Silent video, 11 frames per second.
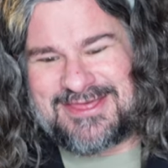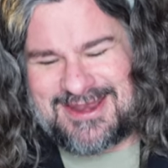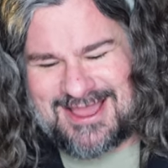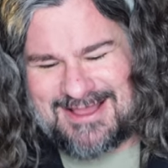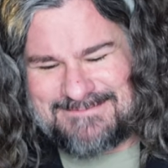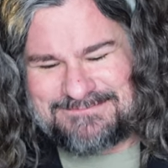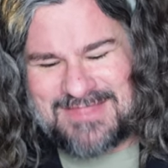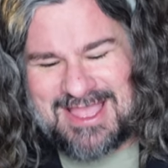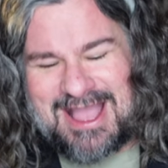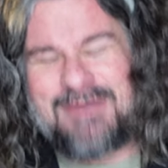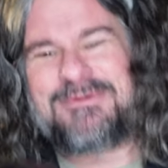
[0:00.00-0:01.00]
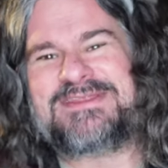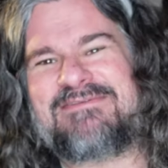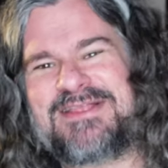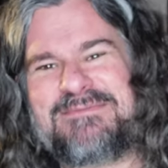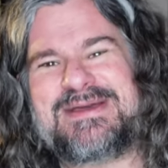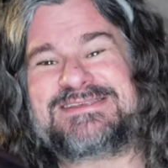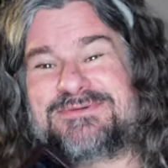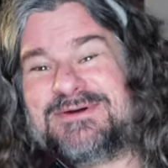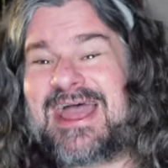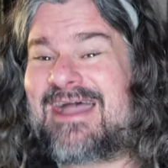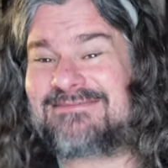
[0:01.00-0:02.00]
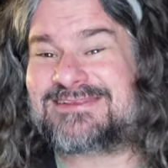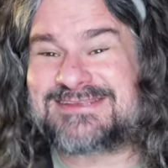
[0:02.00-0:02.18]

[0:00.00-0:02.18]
that I will definitely miss when I have